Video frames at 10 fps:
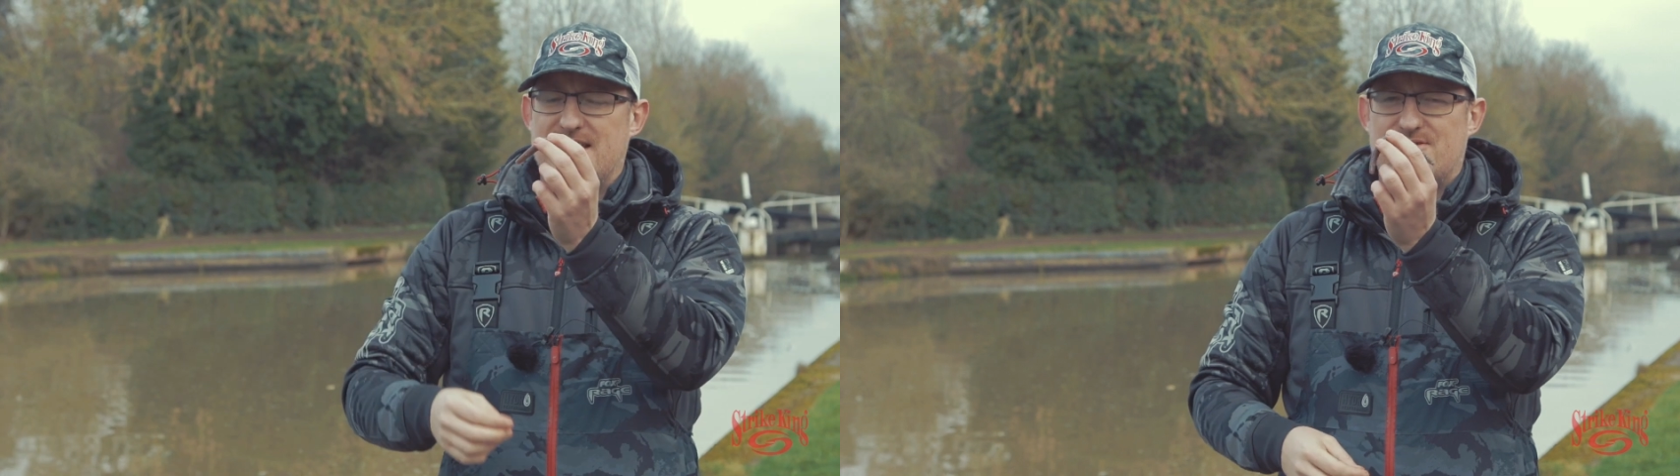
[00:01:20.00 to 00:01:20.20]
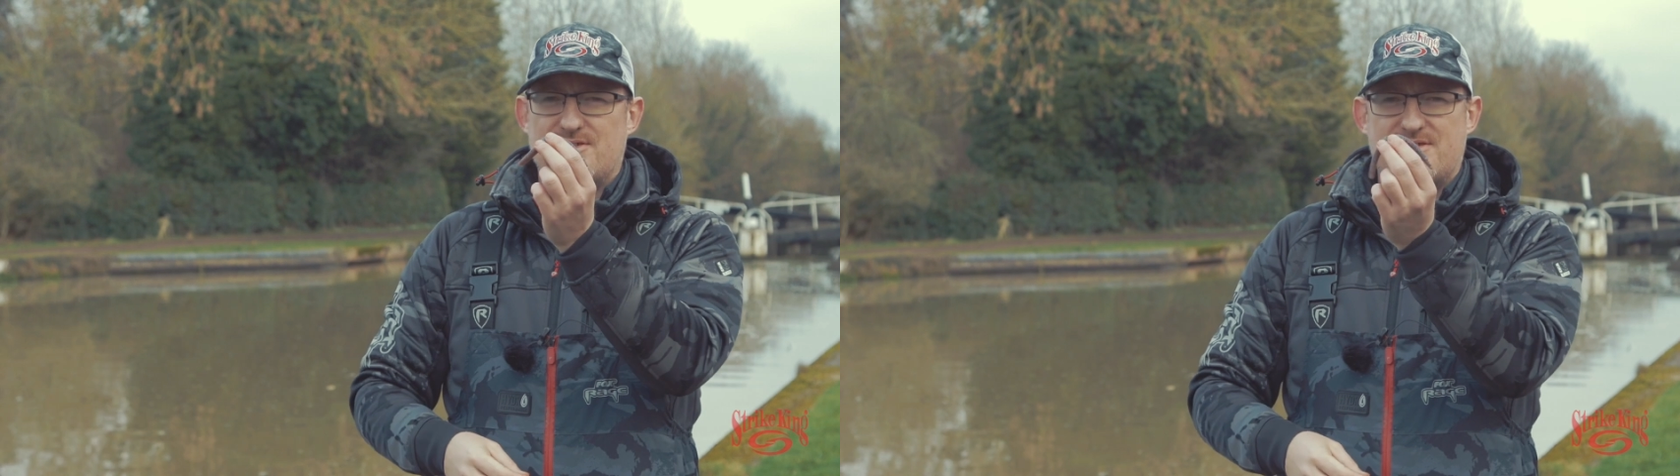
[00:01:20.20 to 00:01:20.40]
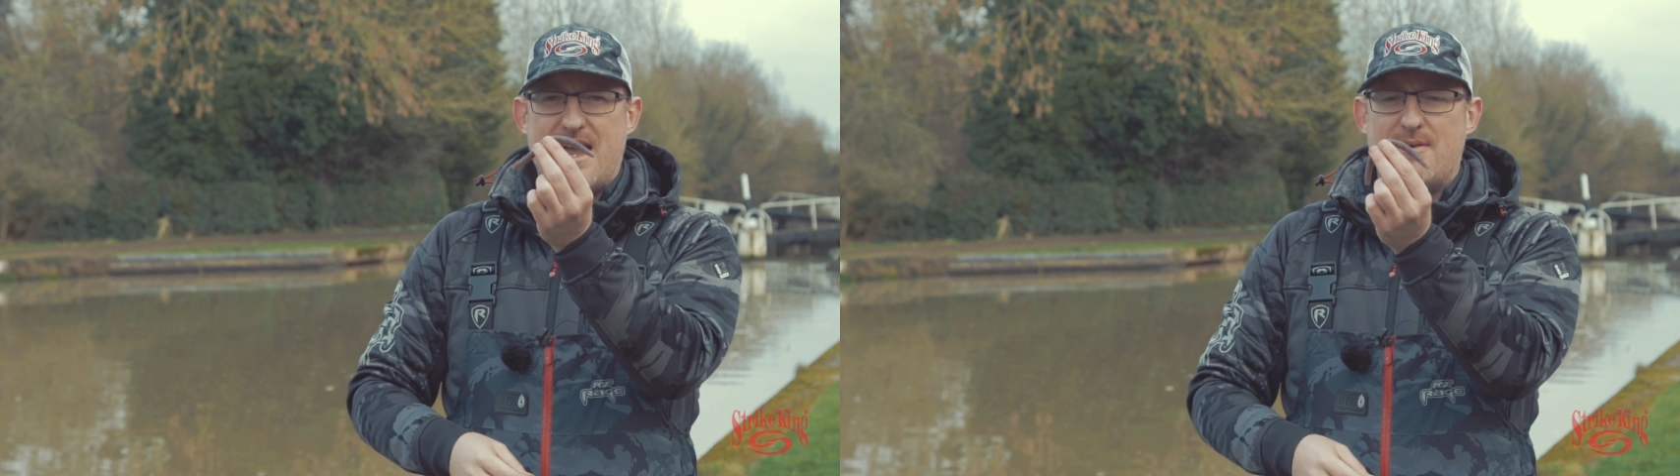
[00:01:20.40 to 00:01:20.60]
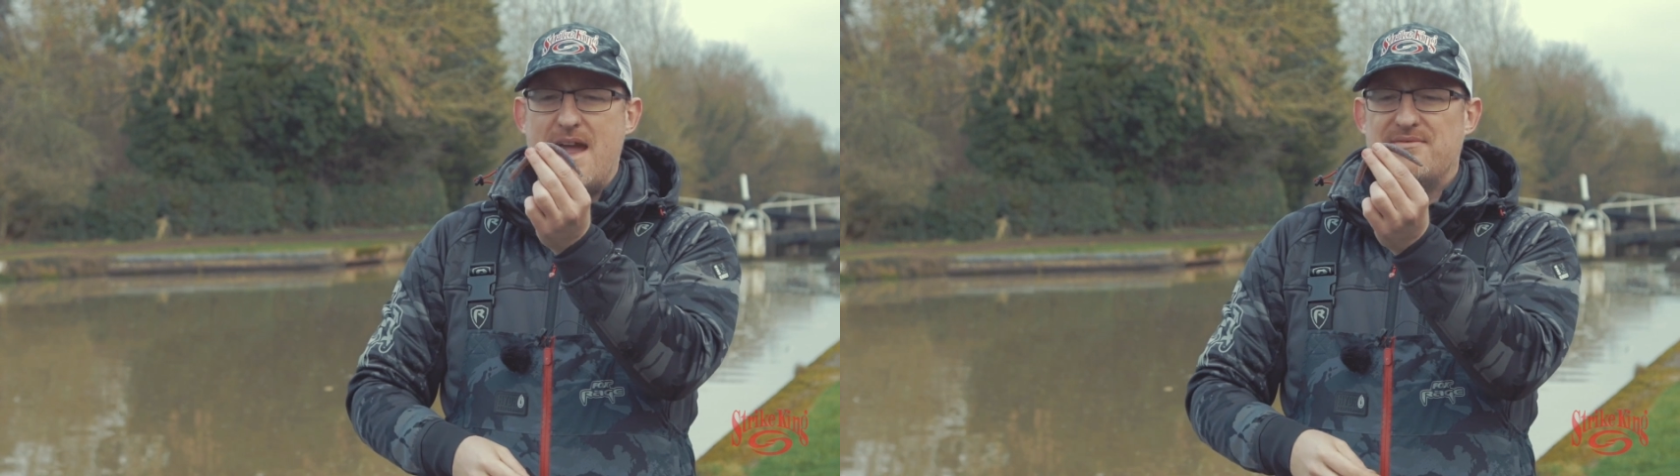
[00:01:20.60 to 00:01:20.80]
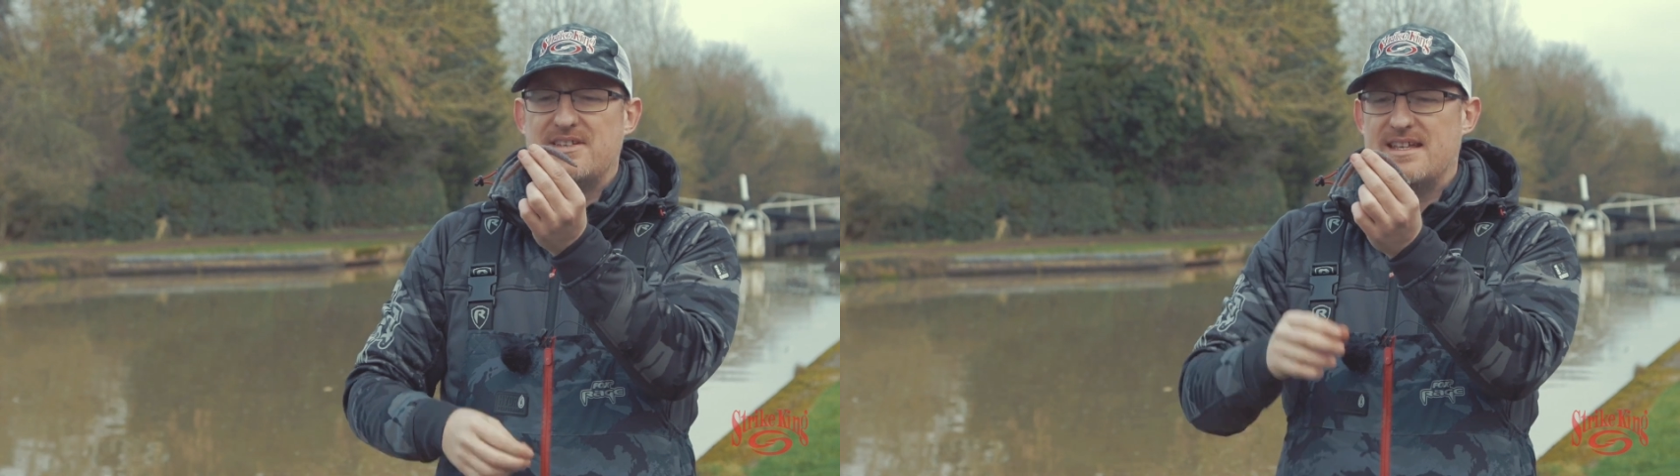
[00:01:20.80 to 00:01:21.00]
is just how
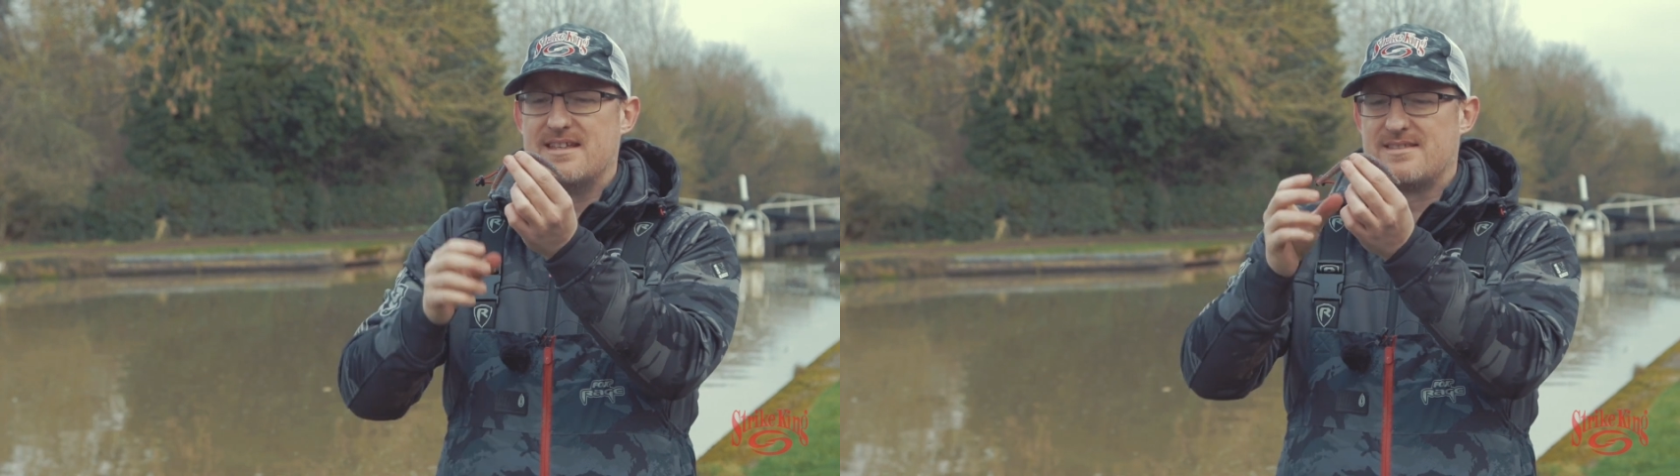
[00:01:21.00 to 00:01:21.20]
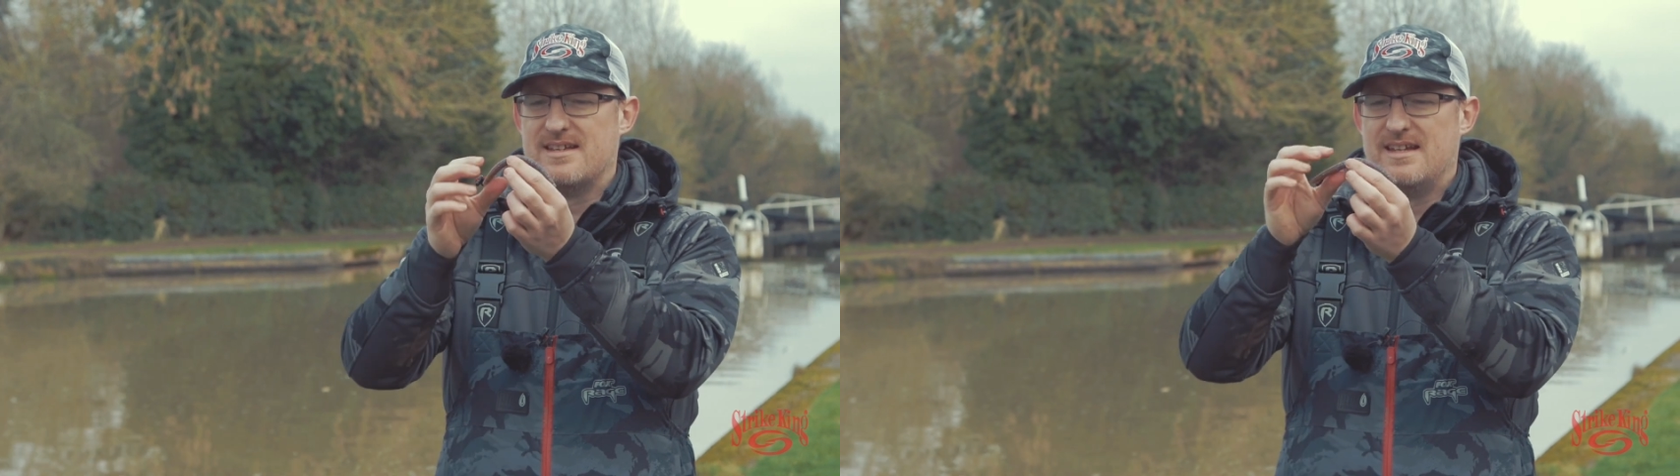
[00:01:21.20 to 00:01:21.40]
heavy it is.